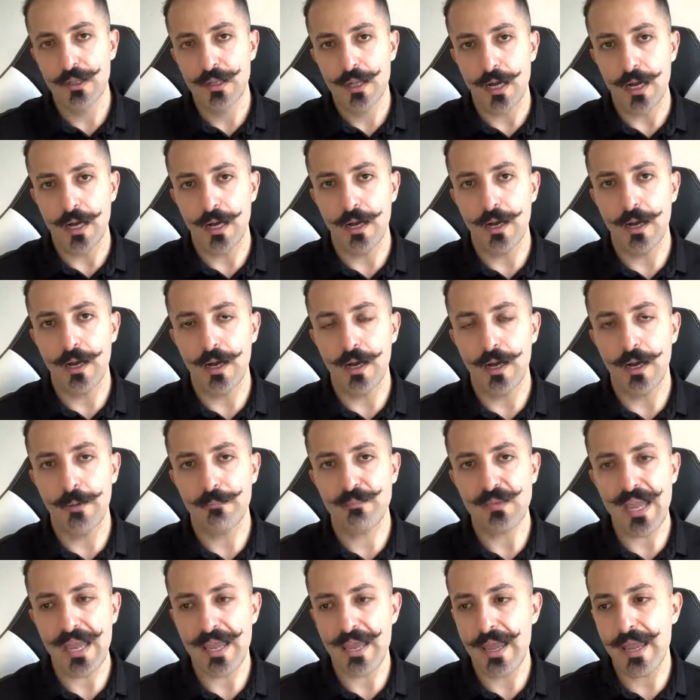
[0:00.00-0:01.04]

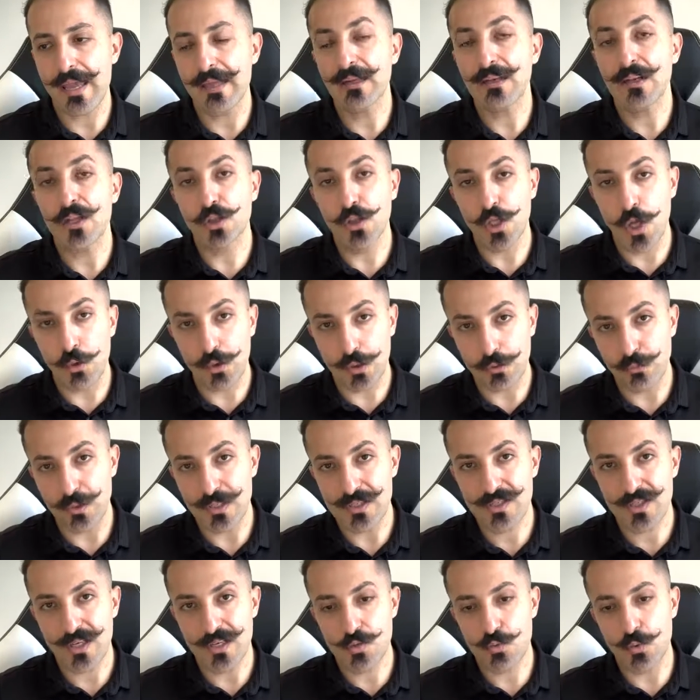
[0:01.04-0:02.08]
and lower
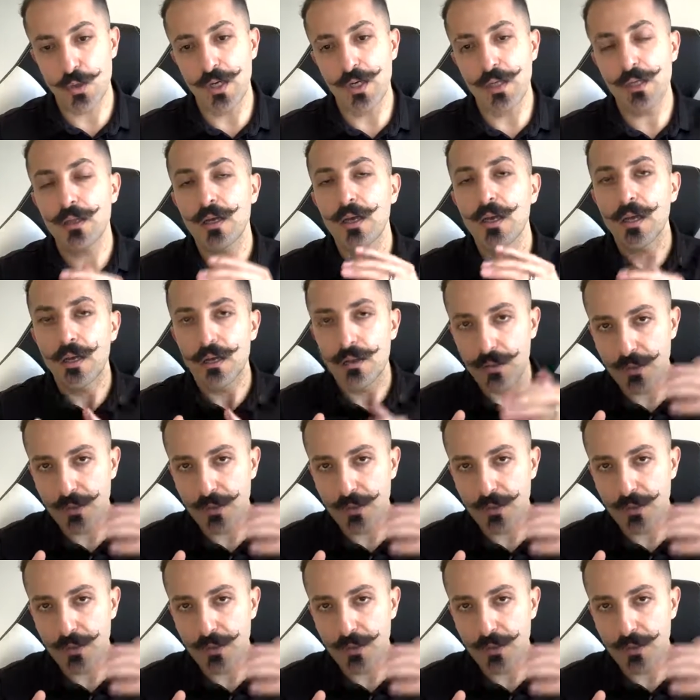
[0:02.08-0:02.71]
risk as well.